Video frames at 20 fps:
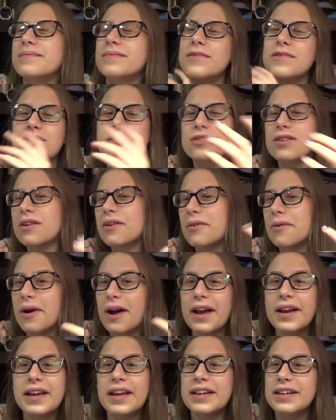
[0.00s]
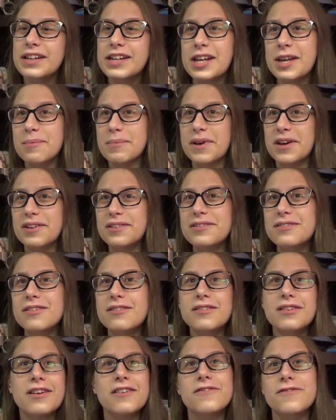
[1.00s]
so I get an email
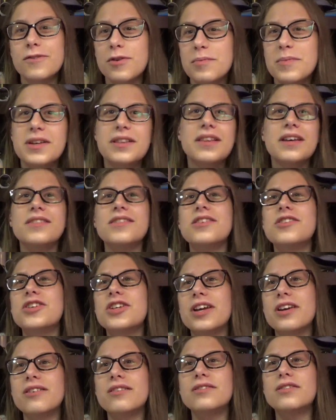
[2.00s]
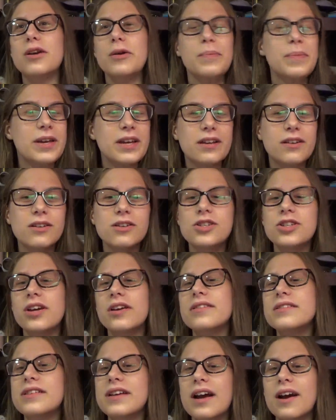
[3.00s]
confirming that the channels are being
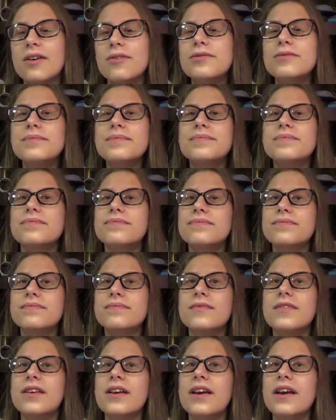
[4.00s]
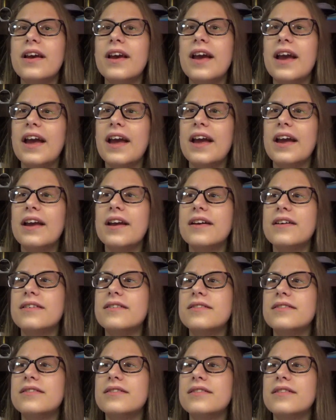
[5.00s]
shut down.
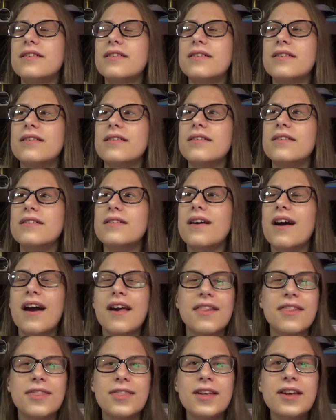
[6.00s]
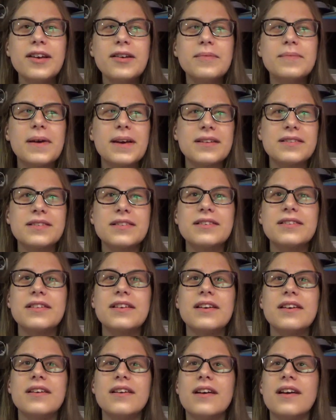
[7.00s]
And I think,
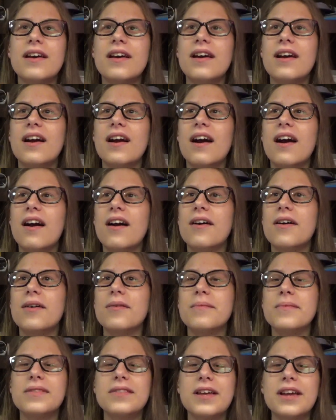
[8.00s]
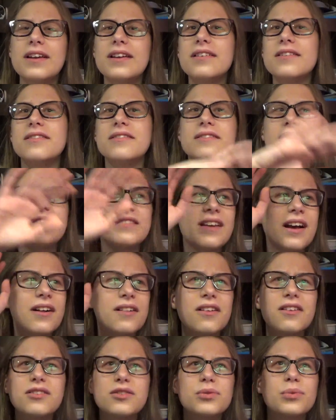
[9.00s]
basically, they didn't
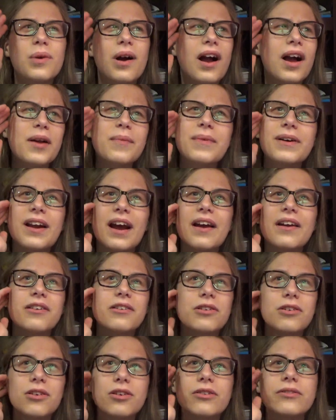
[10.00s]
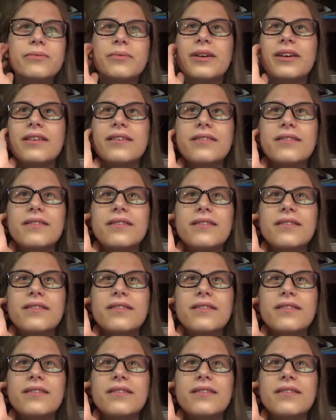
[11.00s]
tell us why, but I had heard what